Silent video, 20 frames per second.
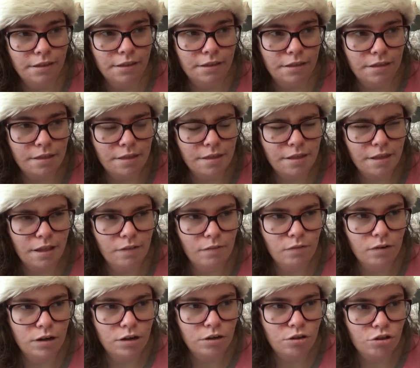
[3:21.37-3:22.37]

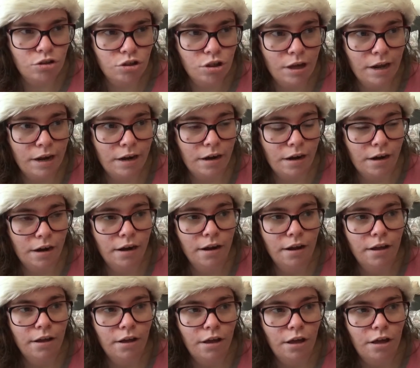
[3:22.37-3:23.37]
Silver Chair,
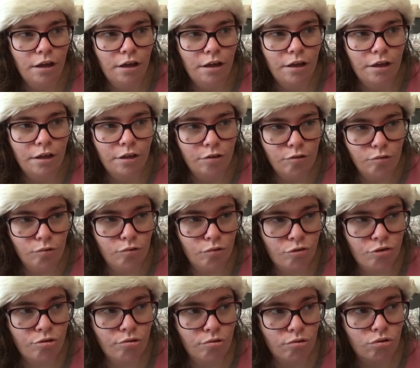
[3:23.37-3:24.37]

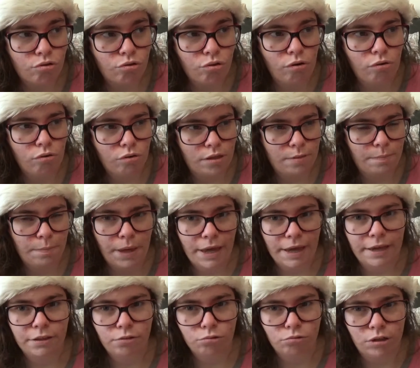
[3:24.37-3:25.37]
Eustace goes
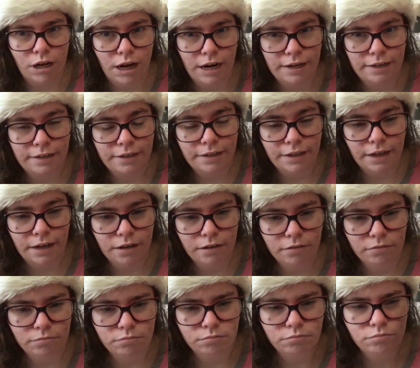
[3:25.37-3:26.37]
back to
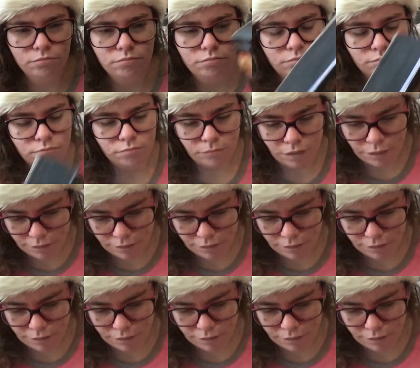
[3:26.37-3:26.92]
Narnia, I